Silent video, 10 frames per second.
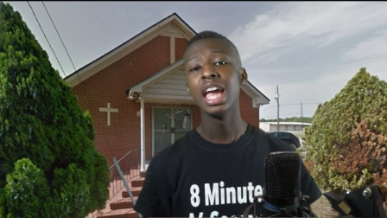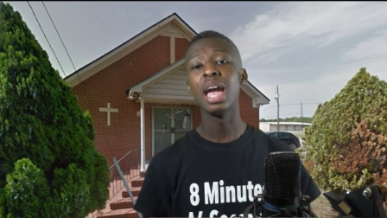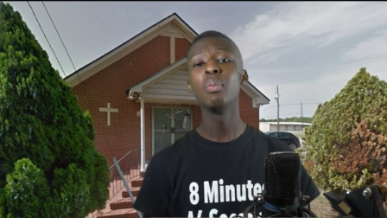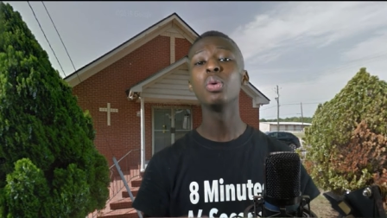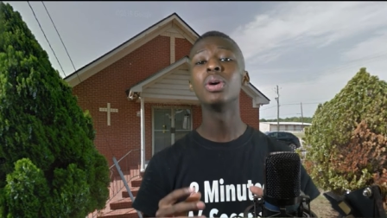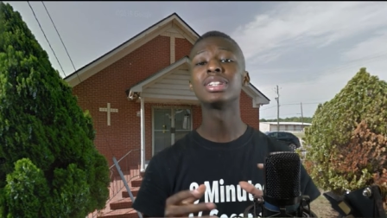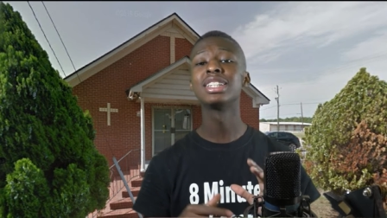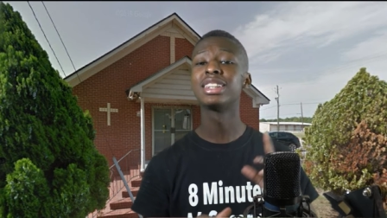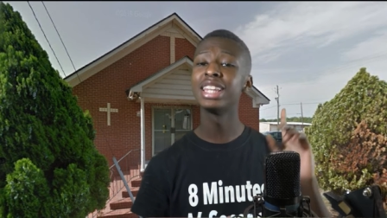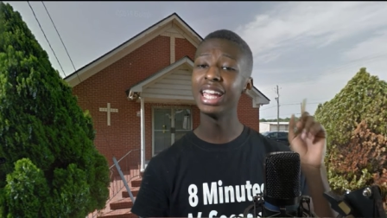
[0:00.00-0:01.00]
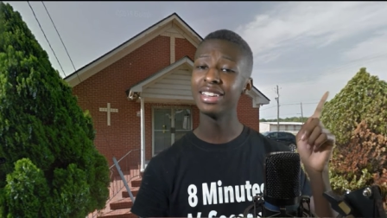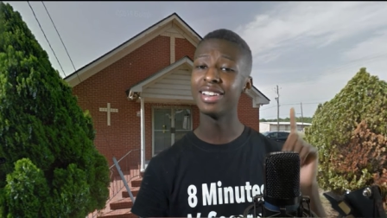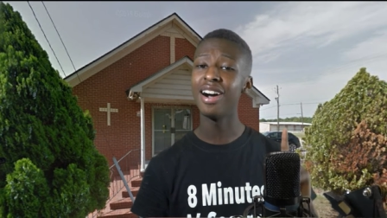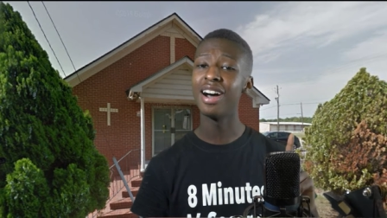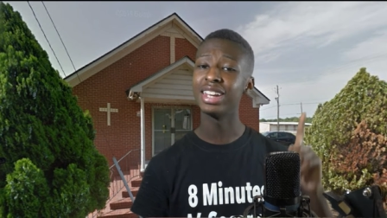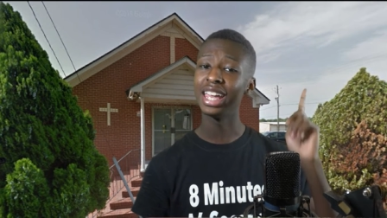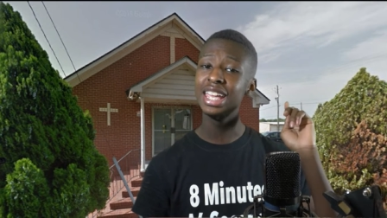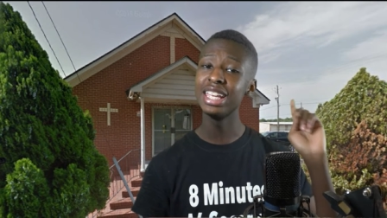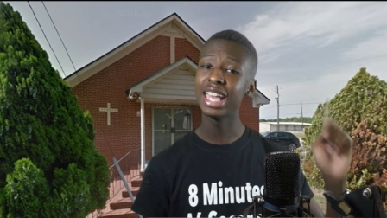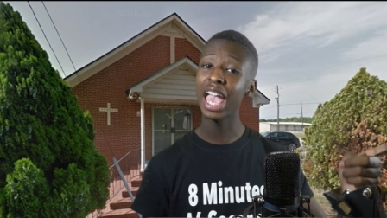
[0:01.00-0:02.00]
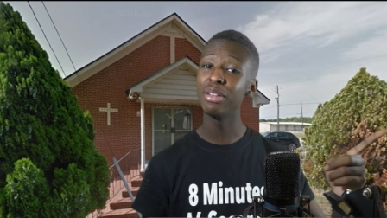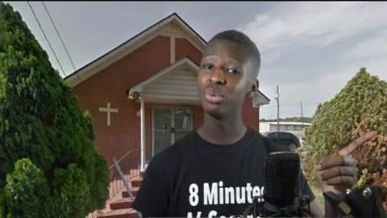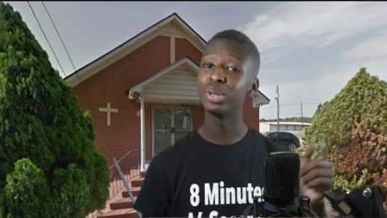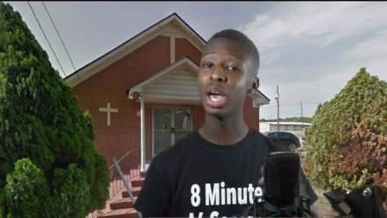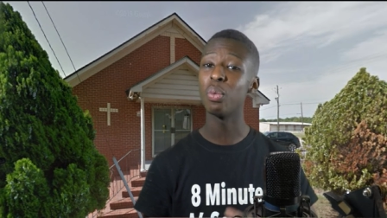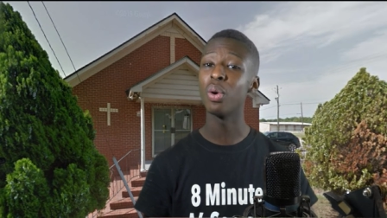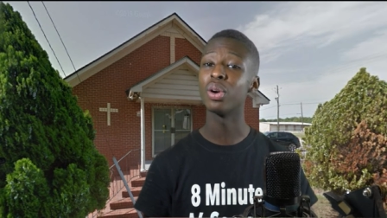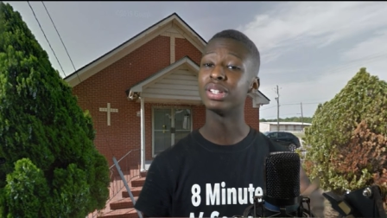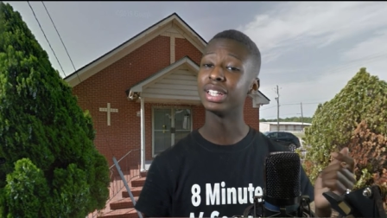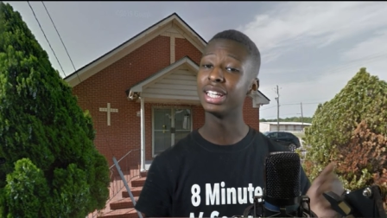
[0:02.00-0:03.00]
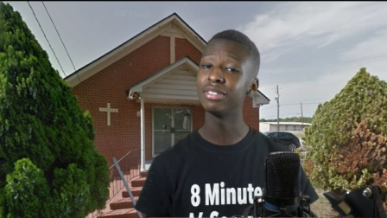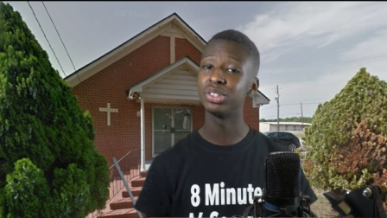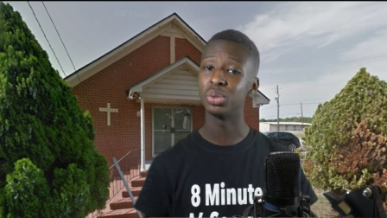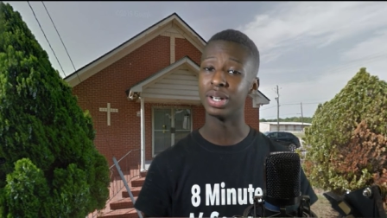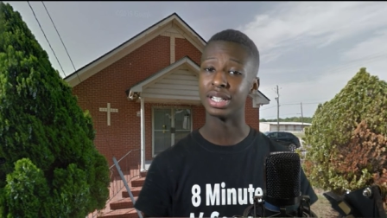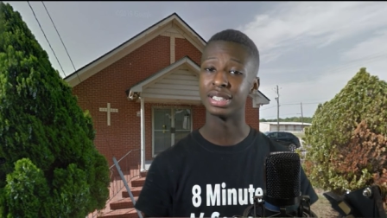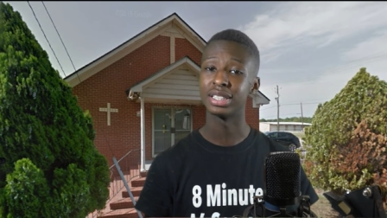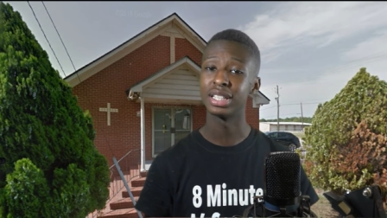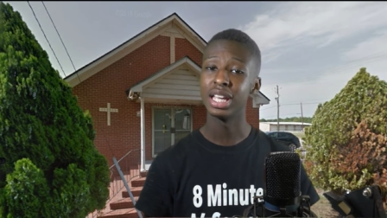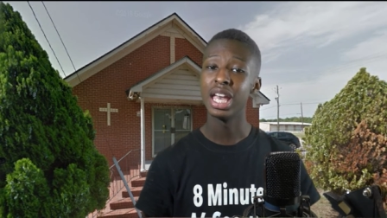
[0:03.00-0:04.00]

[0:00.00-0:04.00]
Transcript: And we want to thank God that He gave you that word to give to us.